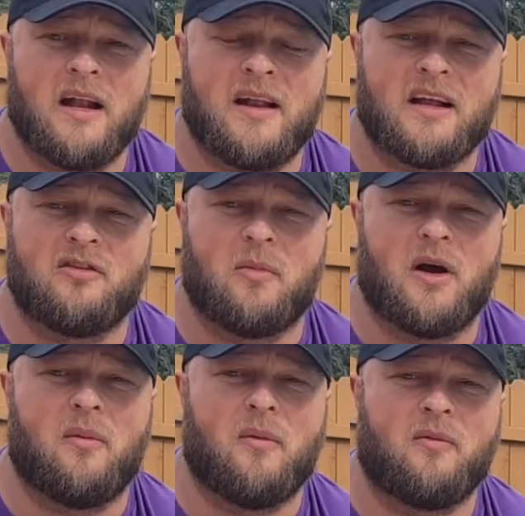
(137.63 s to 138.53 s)
that's
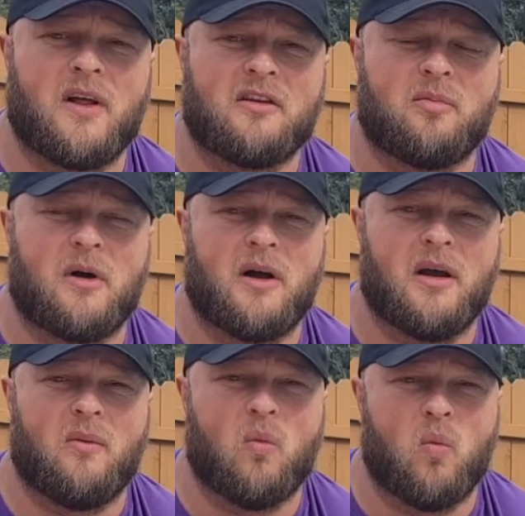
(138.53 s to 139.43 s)

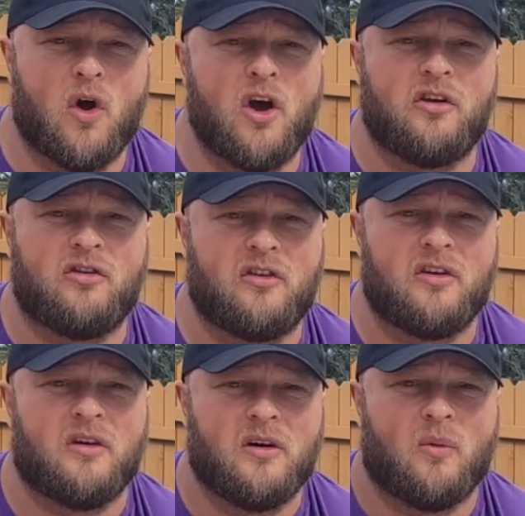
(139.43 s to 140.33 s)
my
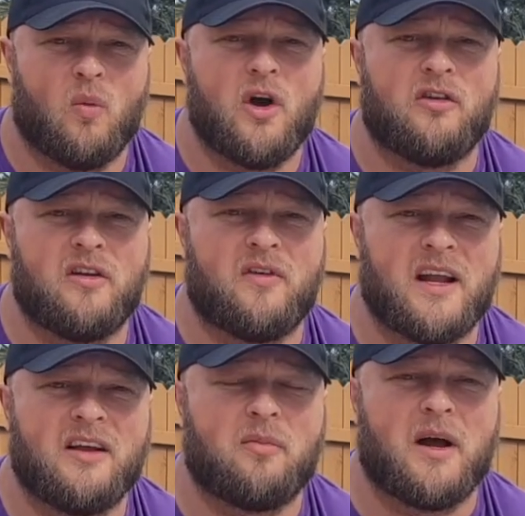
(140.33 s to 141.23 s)
worst
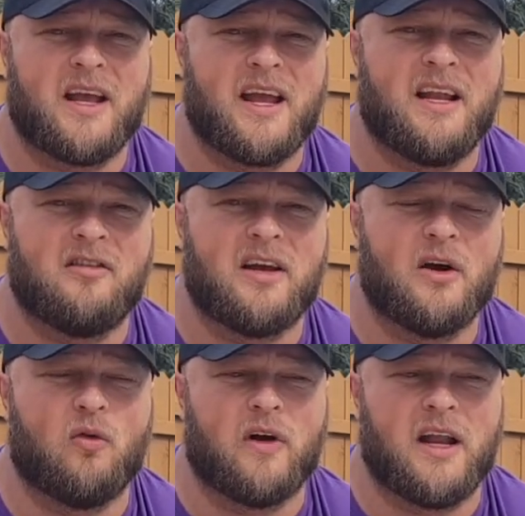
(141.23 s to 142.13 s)
event. It's my Achilles
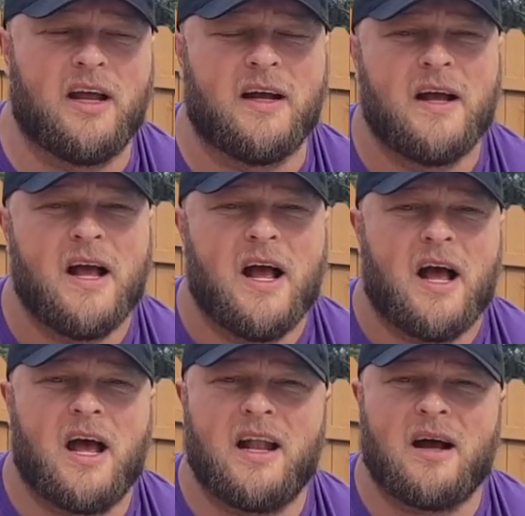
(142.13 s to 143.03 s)
heel, really.
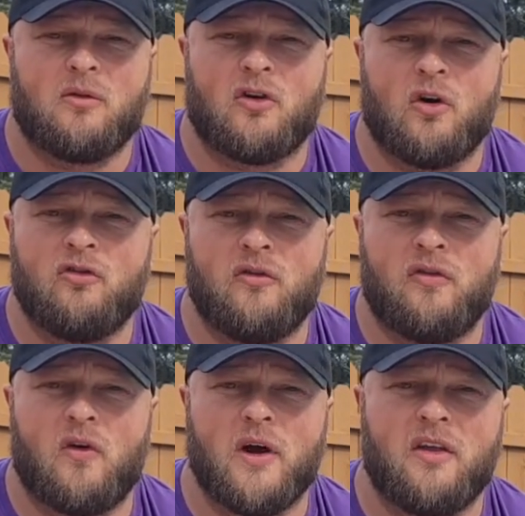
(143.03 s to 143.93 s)
That was
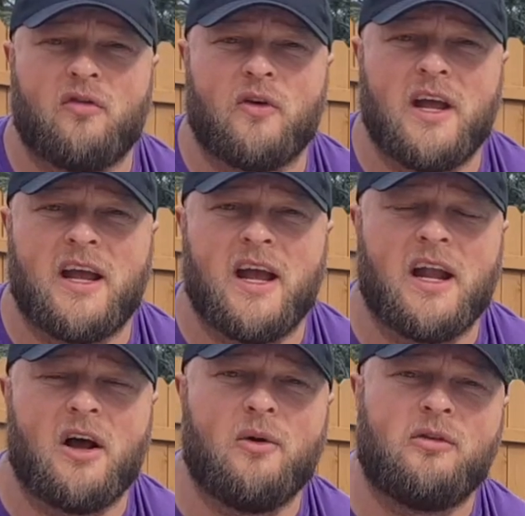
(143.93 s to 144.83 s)
143
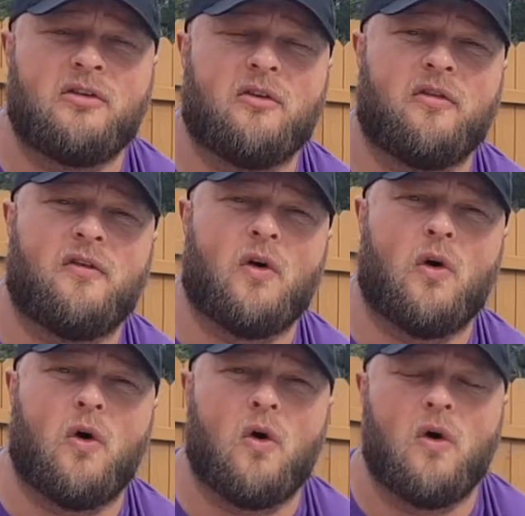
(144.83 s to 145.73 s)
kilos
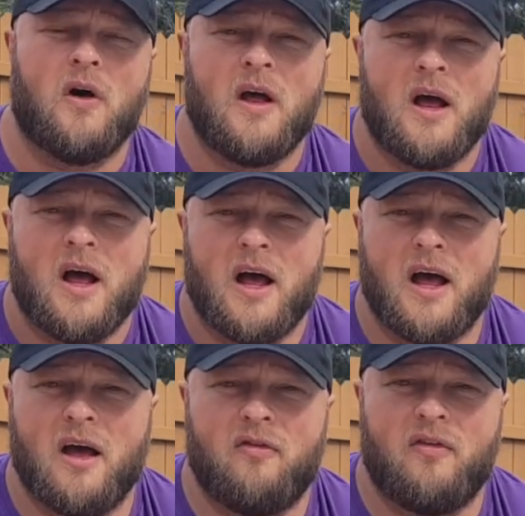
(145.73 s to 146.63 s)
for
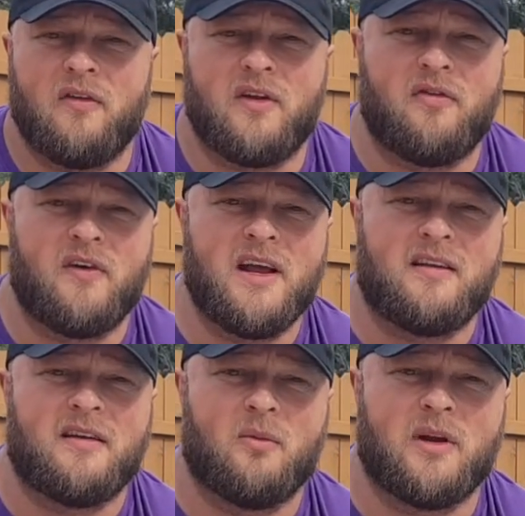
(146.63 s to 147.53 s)
50
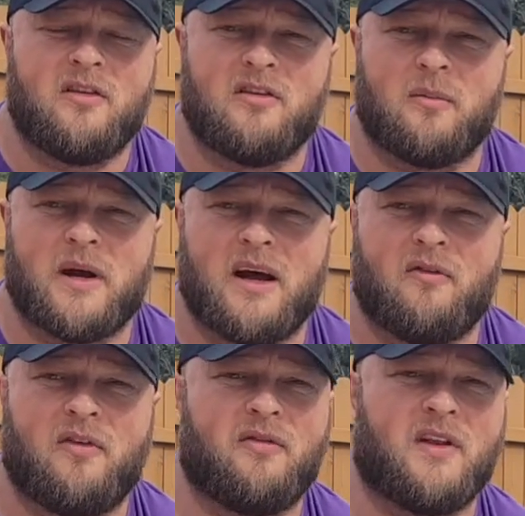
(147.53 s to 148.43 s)
feet, which is
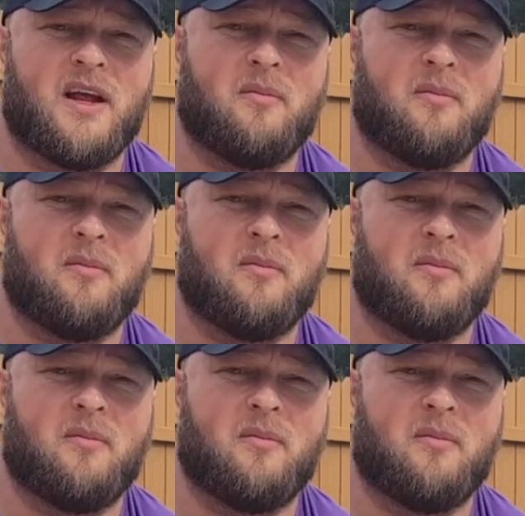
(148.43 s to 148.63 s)
about 30